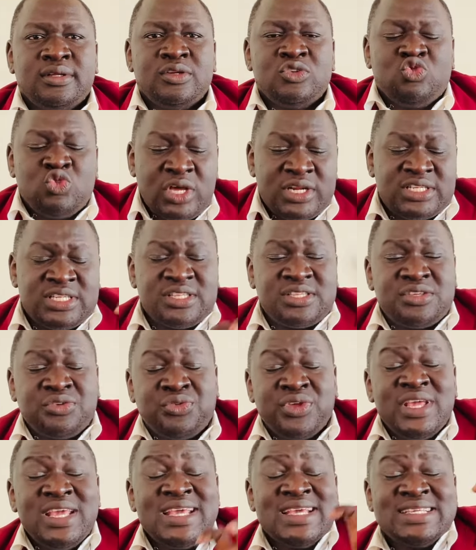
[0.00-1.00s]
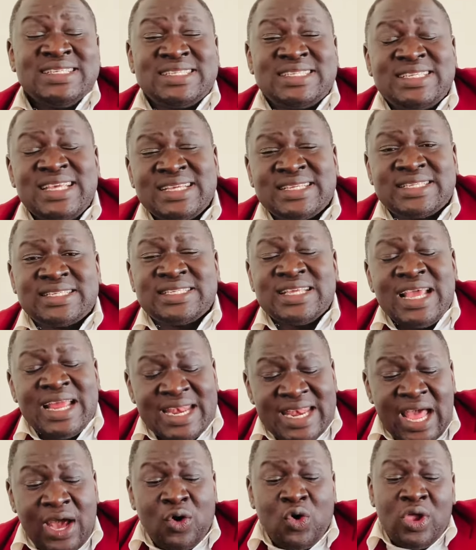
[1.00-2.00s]
23(6).
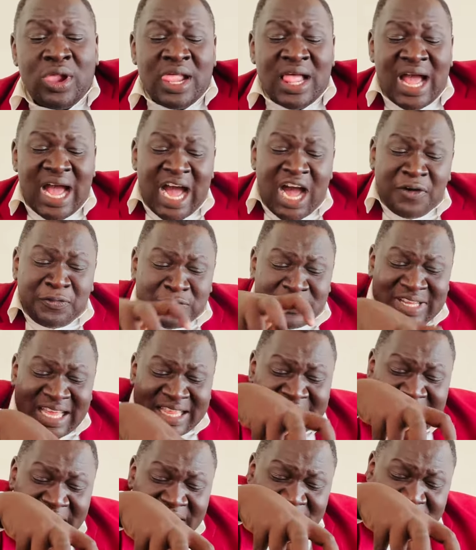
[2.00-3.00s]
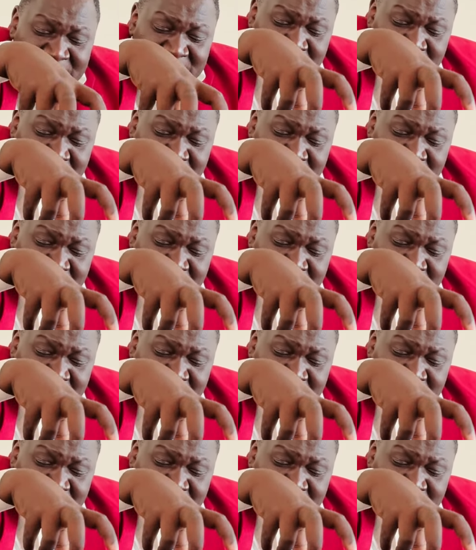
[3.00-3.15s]
Now, after the